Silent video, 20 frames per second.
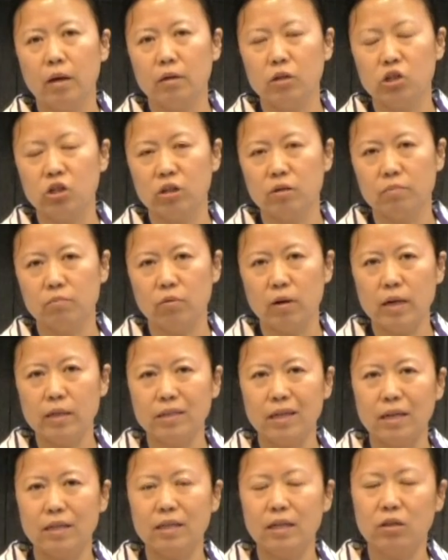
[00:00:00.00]
chicken breast,
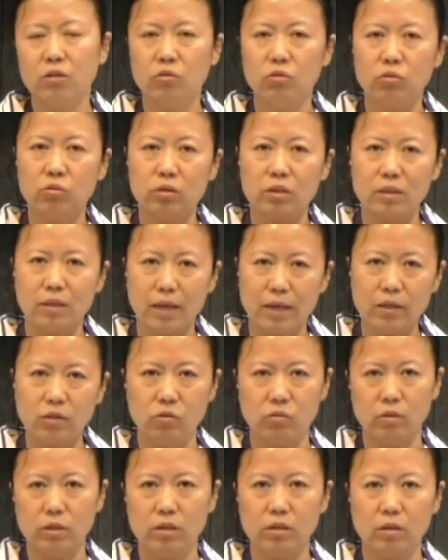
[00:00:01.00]
I tend to use light
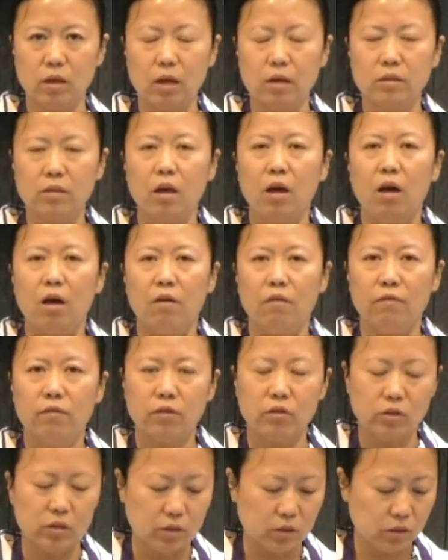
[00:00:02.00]
soy sauce
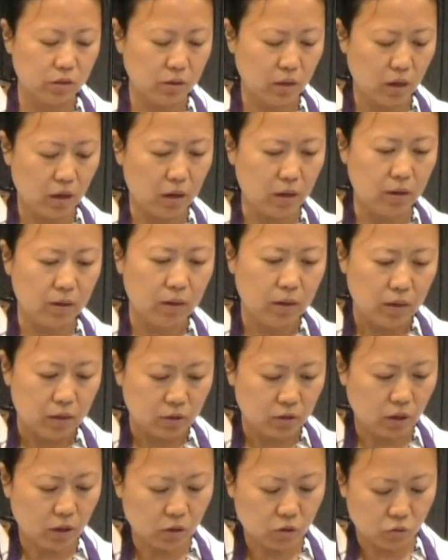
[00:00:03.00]
versus
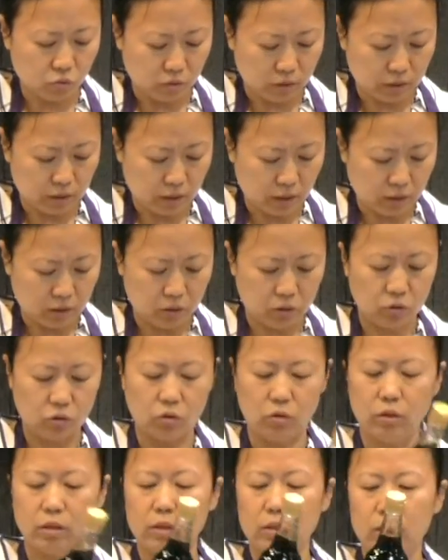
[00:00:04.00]
dark soy sauce.
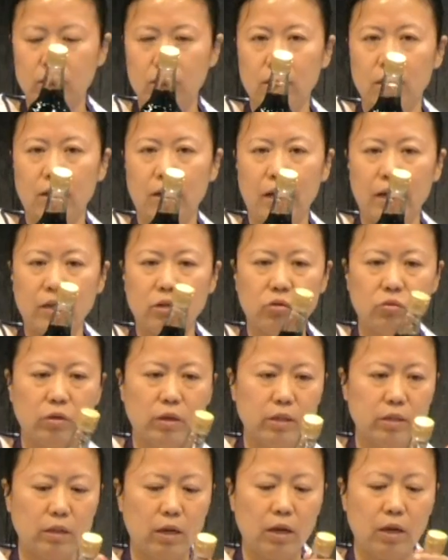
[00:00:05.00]
So this is a light soy
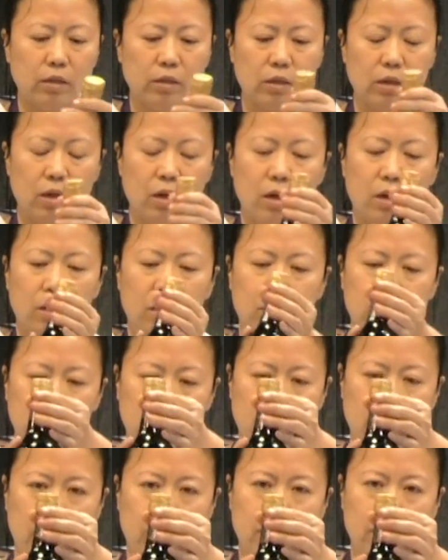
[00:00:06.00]
sauce,
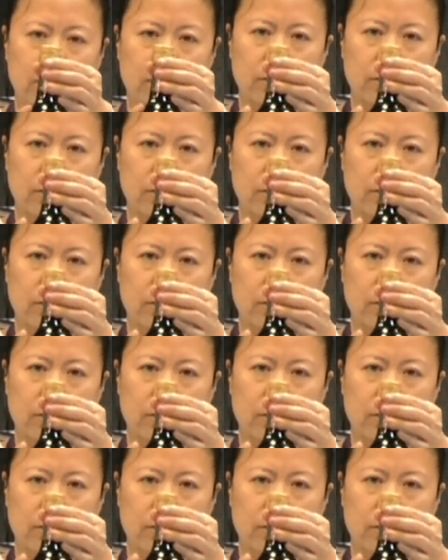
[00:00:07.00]
okay?